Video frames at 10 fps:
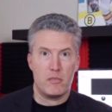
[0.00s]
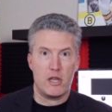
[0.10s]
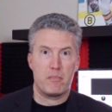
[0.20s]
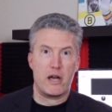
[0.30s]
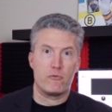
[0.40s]

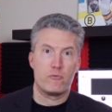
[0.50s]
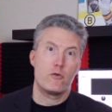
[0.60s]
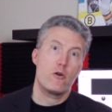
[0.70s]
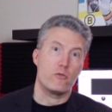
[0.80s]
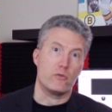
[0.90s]
made by
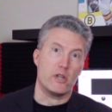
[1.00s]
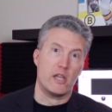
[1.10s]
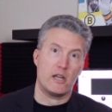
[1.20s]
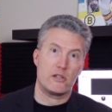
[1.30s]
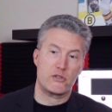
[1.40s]
Rode,
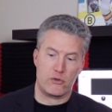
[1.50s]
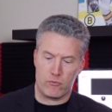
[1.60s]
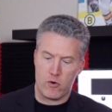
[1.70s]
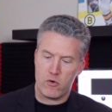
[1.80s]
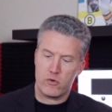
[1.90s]
and it's
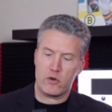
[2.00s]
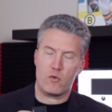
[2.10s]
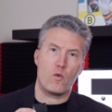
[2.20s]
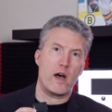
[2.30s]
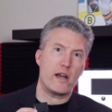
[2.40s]
the
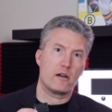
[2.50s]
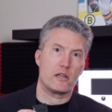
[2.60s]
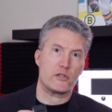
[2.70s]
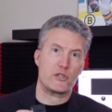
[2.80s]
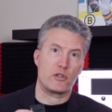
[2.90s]
Rode
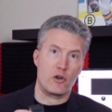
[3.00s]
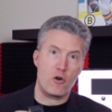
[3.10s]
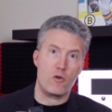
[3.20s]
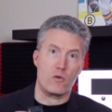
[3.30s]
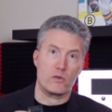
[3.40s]
Wireless
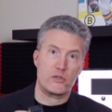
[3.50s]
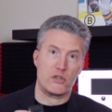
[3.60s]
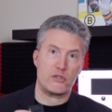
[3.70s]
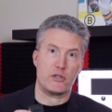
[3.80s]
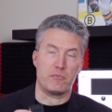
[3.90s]
Go
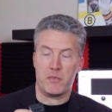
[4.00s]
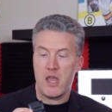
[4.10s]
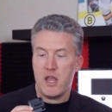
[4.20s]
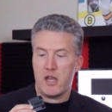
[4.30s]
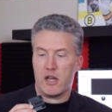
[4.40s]
system.
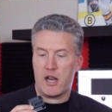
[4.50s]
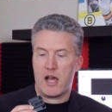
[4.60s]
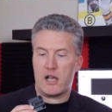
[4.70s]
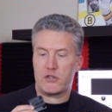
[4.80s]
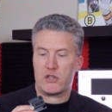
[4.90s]
It
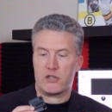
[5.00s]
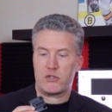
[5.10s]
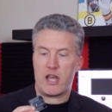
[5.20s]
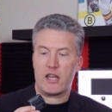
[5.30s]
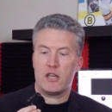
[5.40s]
has a
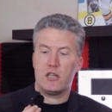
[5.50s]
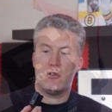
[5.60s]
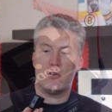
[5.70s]
second